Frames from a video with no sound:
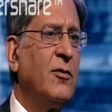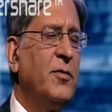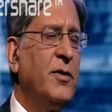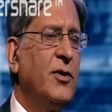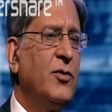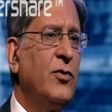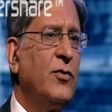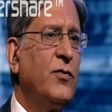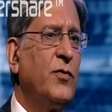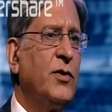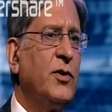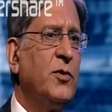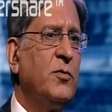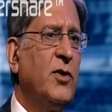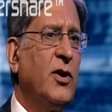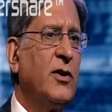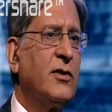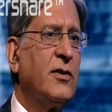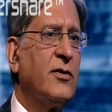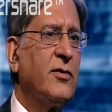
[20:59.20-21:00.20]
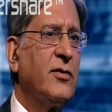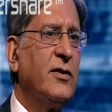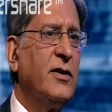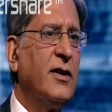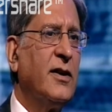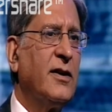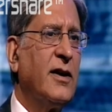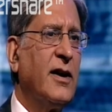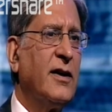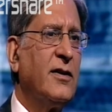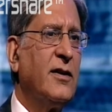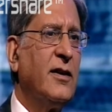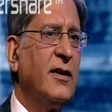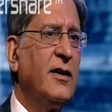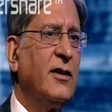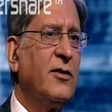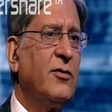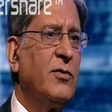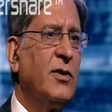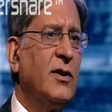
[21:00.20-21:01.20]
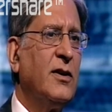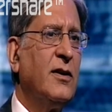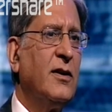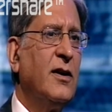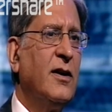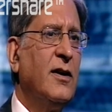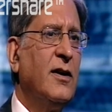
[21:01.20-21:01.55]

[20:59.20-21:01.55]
will be good for democracy, and I think it will